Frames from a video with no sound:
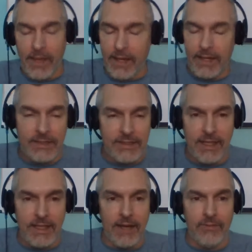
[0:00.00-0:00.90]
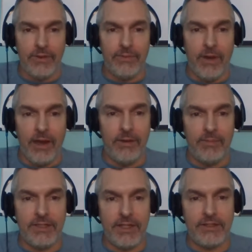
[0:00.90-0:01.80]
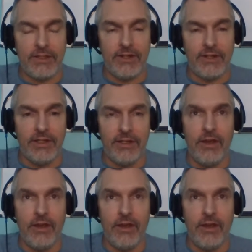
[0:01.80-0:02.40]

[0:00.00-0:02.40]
I can say that with one hundred percent certainty.